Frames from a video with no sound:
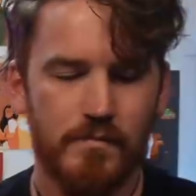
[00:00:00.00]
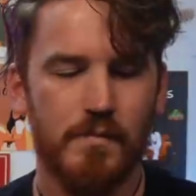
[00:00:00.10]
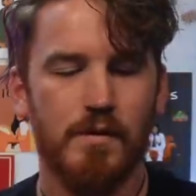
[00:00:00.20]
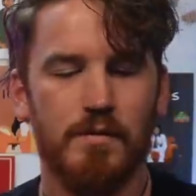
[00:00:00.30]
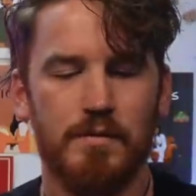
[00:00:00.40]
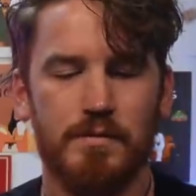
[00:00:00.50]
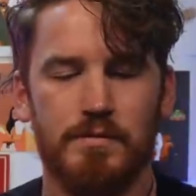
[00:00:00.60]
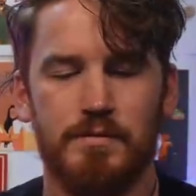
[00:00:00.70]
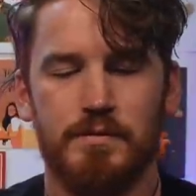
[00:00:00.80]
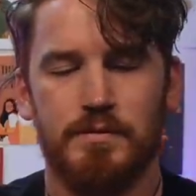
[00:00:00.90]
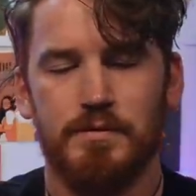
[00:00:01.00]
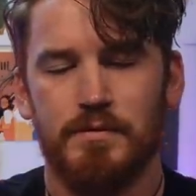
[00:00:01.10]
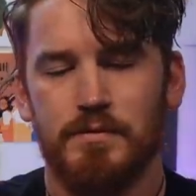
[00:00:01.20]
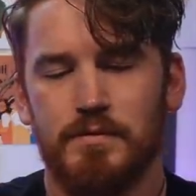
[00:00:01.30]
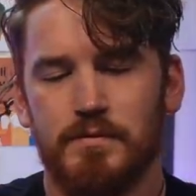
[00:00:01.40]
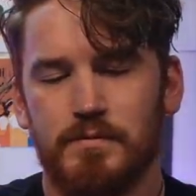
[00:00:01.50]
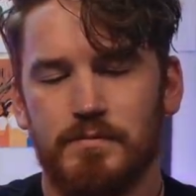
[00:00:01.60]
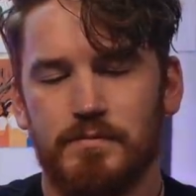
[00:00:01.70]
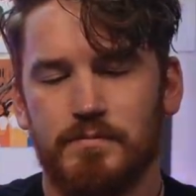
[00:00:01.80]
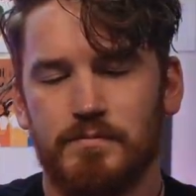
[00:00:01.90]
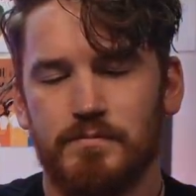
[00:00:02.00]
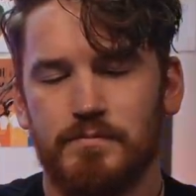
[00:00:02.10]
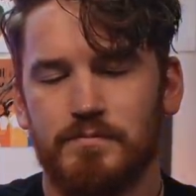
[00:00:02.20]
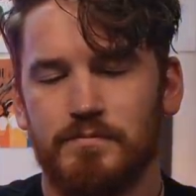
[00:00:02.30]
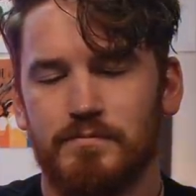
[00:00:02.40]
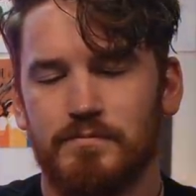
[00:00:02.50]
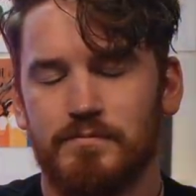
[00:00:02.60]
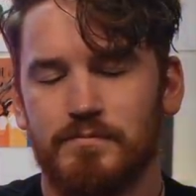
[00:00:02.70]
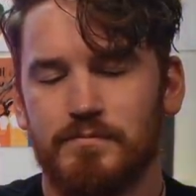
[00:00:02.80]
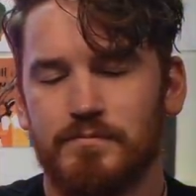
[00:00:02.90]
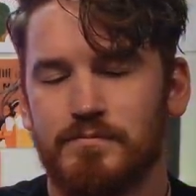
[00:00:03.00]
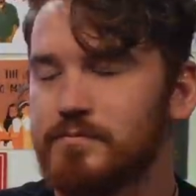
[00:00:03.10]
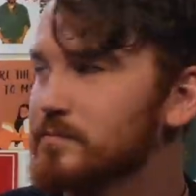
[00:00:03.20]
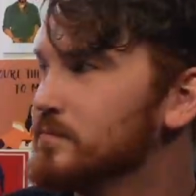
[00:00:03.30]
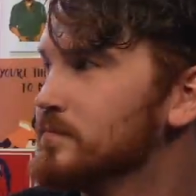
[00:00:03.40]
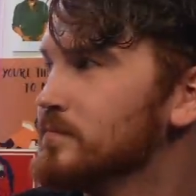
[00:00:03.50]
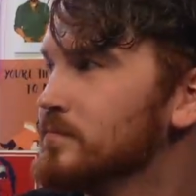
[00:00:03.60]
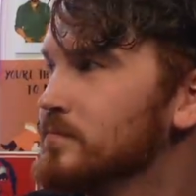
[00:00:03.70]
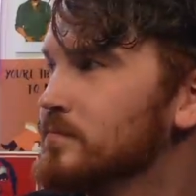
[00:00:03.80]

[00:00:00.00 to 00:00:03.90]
No words are spoken by the person on screen.